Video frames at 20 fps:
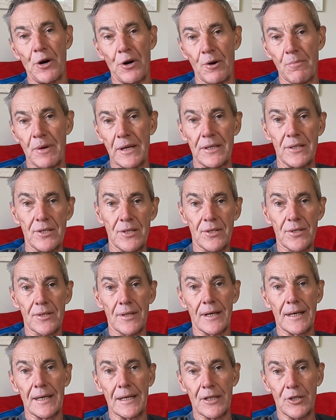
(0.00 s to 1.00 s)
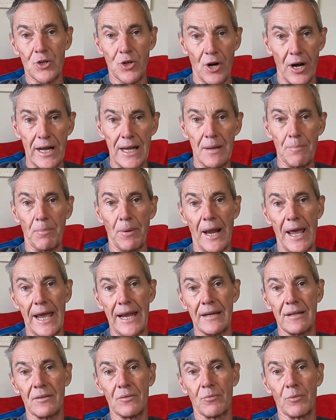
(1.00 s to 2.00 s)
pyramid training
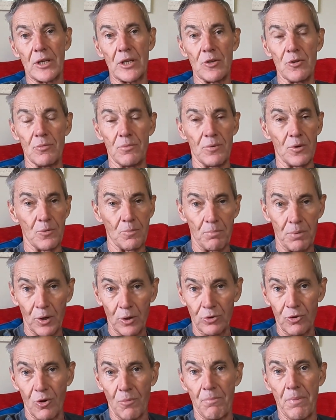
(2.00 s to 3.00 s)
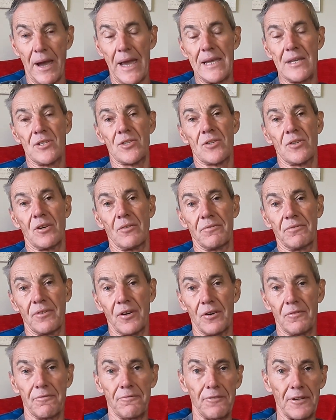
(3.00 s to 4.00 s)
plan, where you build your base
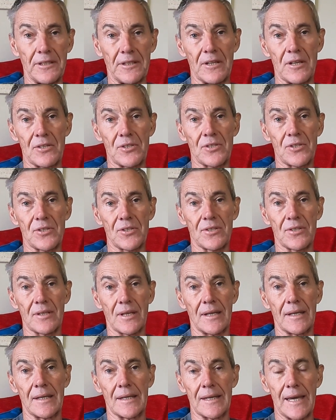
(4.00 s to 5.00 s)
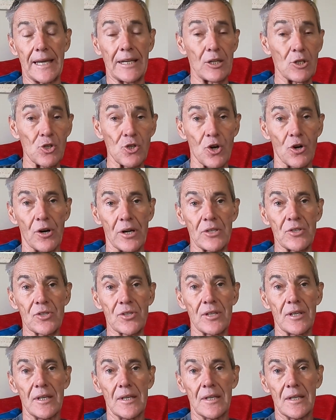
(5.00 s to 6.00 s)
of fitness and
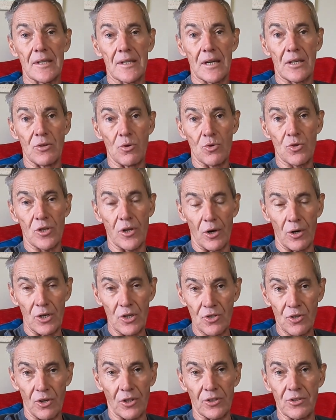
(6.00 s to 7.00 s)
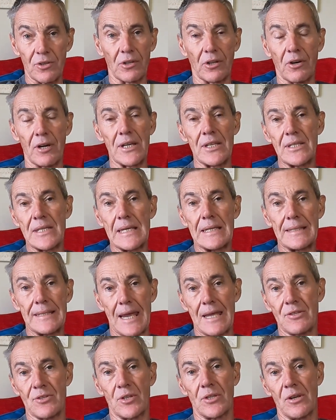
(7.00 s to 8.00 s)
endurance, and you slowly start to increase the
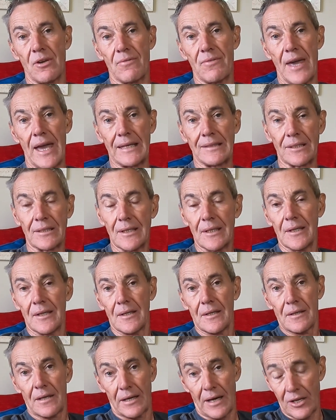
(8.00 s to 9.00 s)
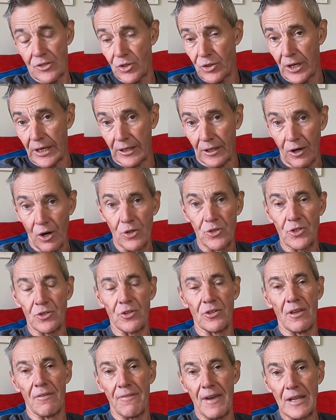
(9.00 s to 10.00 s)
intensity of that. And as you get closer
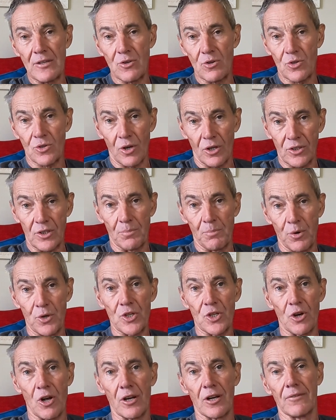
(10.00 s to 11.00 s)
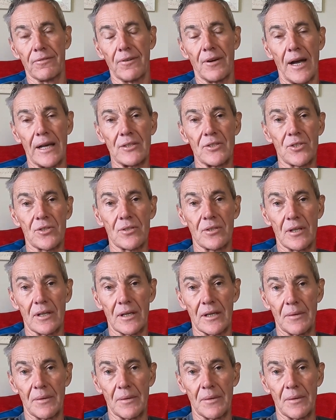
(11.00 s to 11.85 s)
to the event, you start to push longer flights.